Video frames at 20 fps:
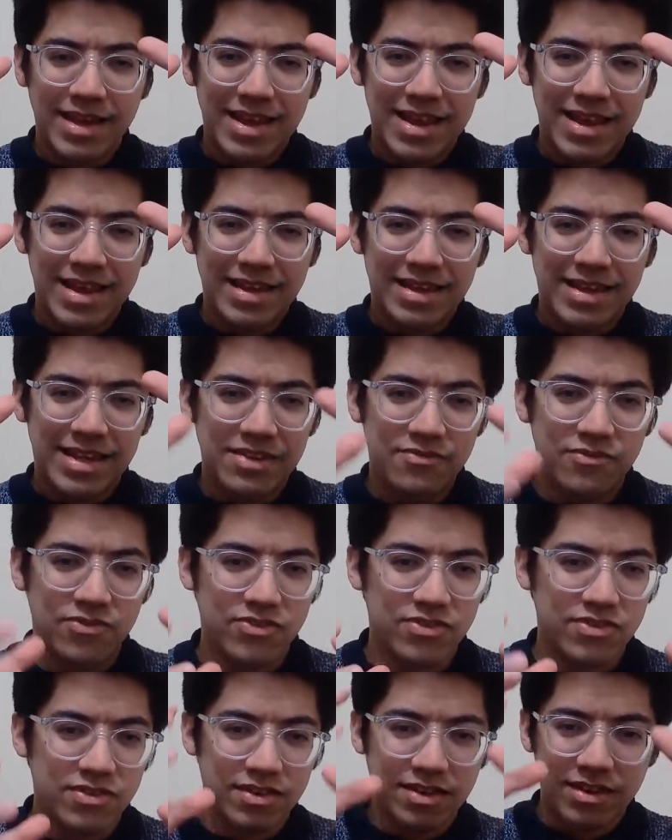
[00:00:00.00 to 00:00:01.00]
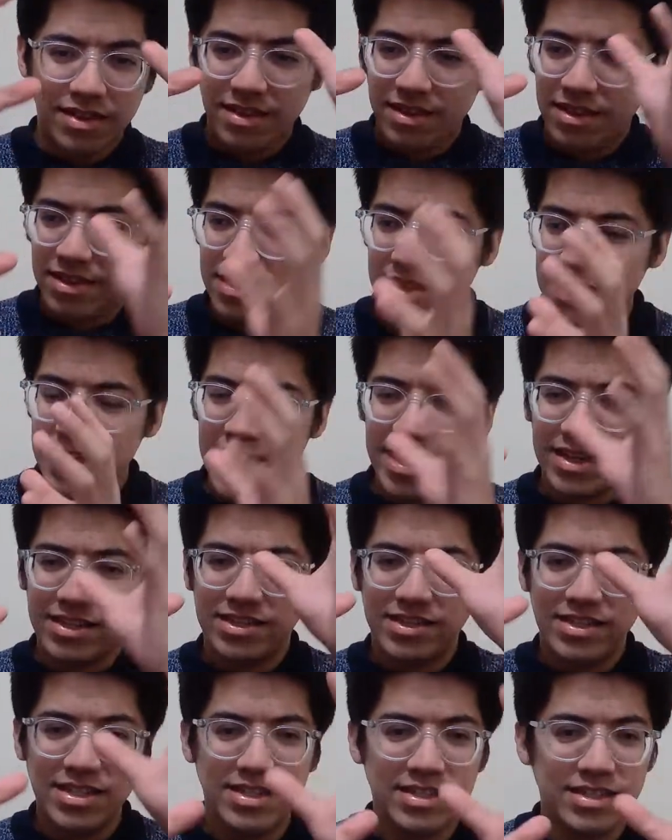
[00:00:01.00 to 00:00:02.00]
gives the
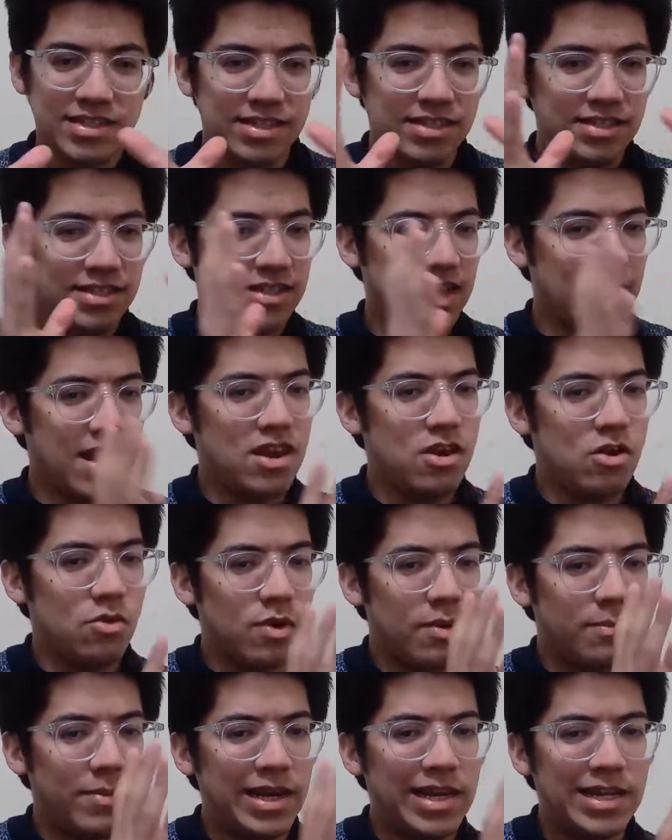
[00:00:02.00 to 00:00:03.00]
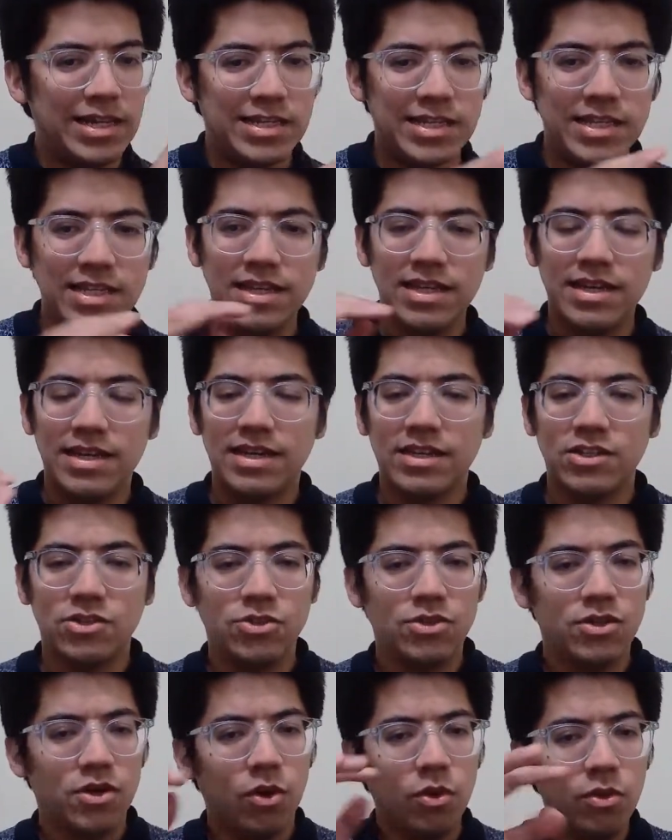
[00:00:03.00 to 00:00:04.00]
existence and knowability
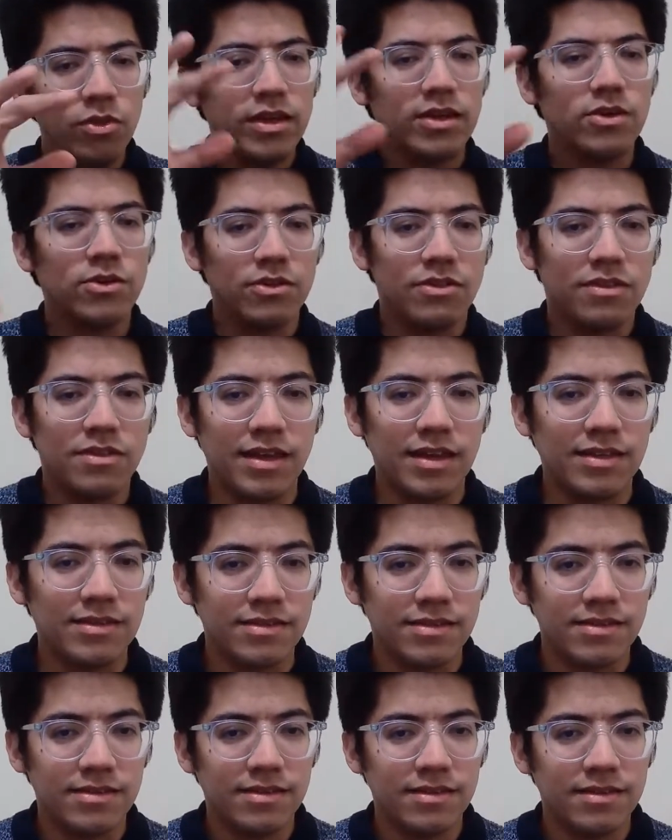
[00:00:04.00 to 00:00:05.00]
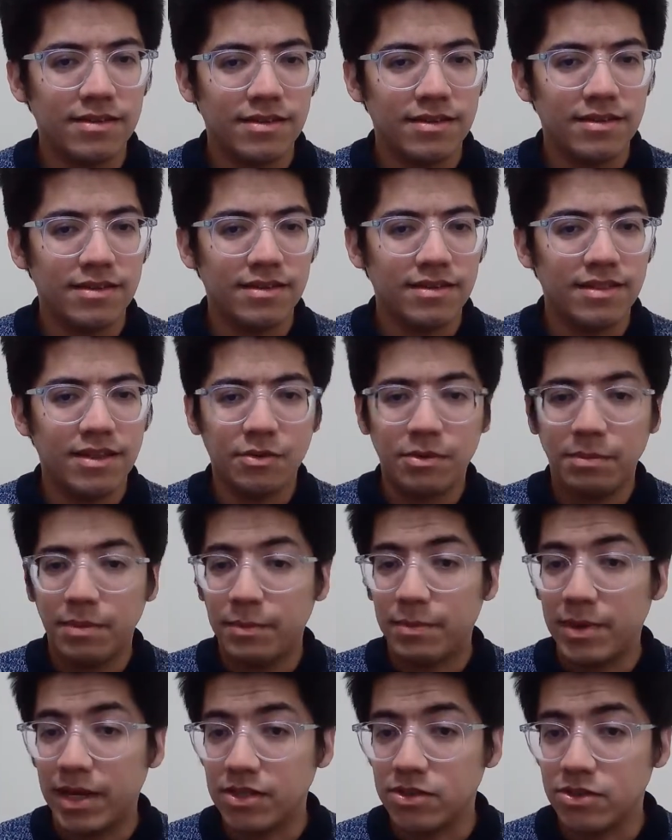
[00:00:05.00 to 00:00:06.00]
to all the good things. That would be
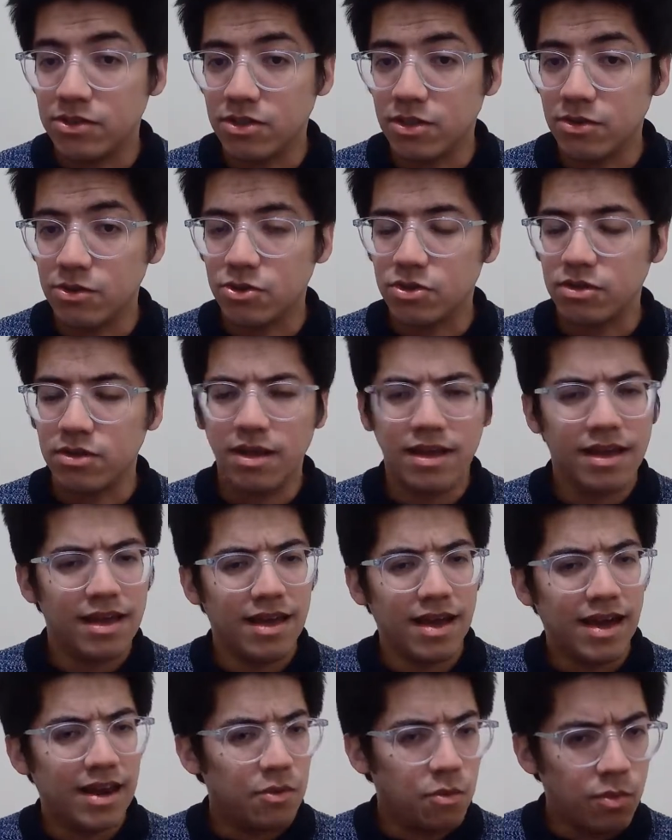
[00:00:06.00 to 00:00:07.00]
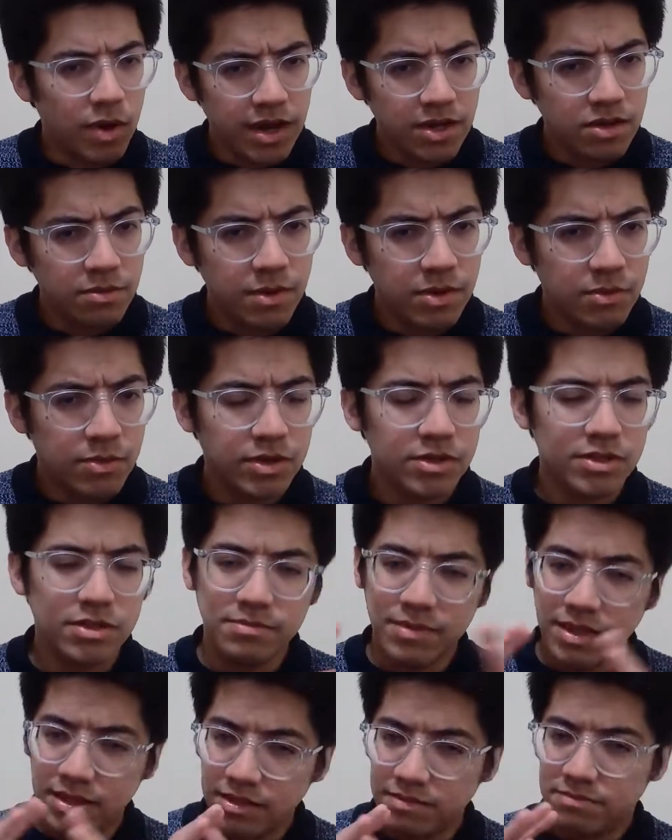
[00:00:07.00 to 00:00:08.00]
Plato's solution. And why, you may wonder,
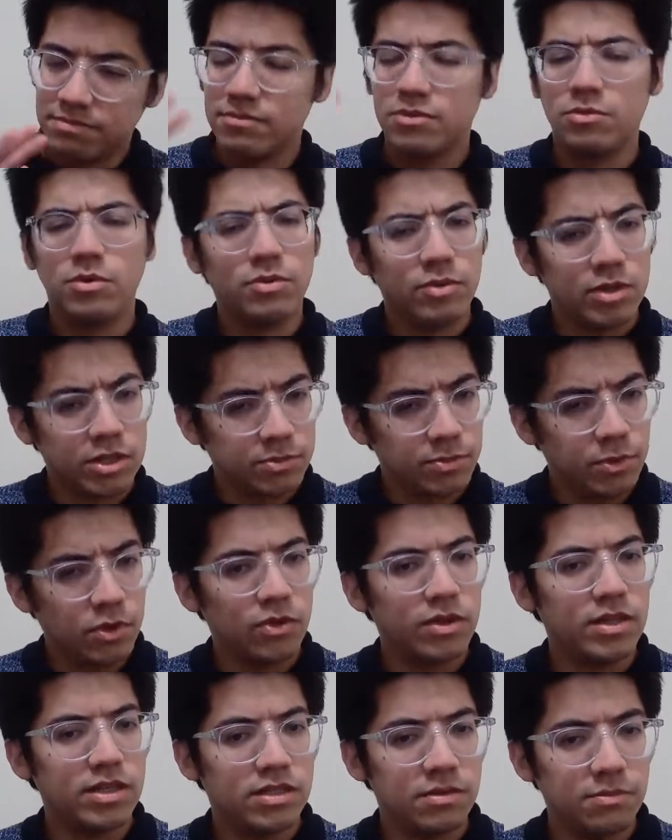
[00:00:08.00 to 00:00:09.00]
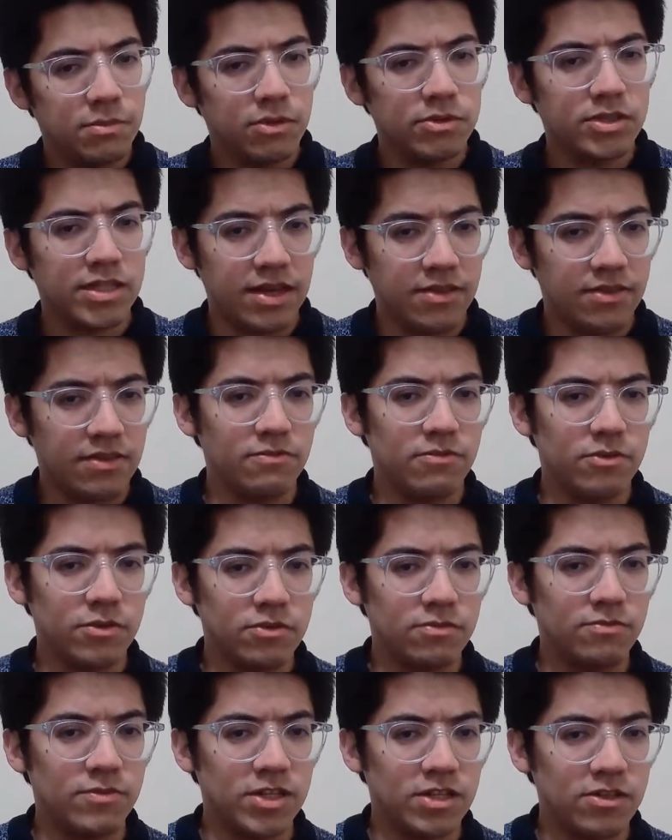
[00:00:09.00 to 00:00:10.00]
and we will explore this in more depth in future
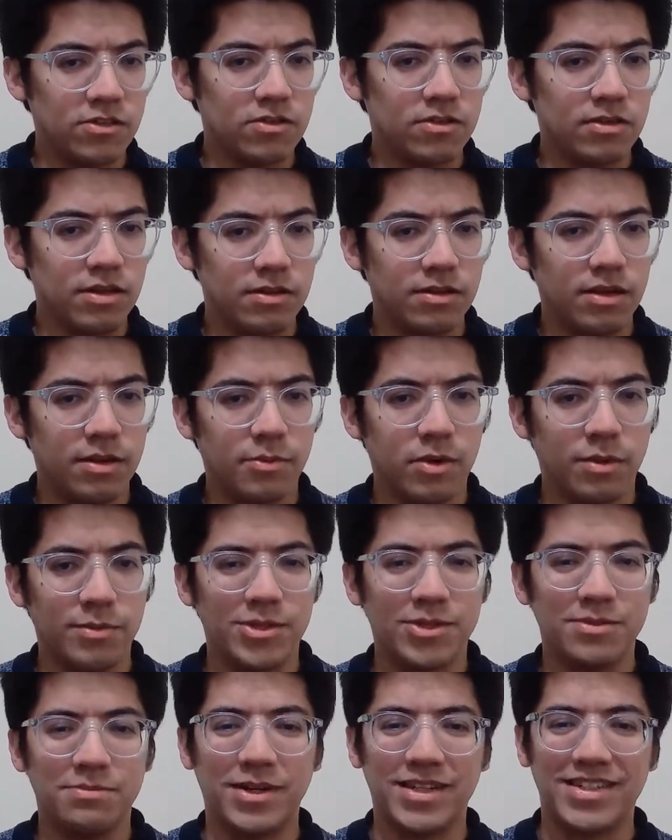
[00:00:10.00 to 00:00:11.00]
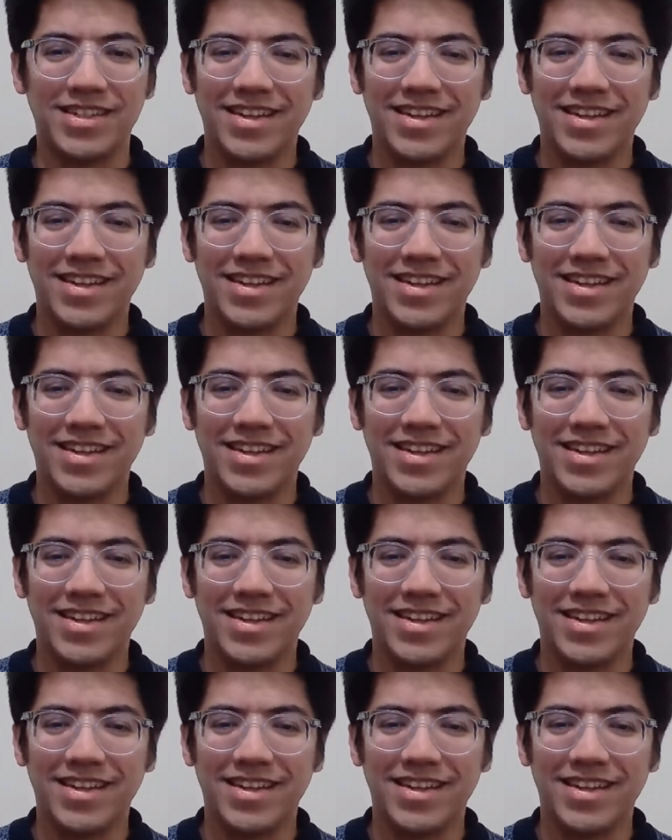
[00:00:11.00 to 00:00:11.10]
videos, I promise. But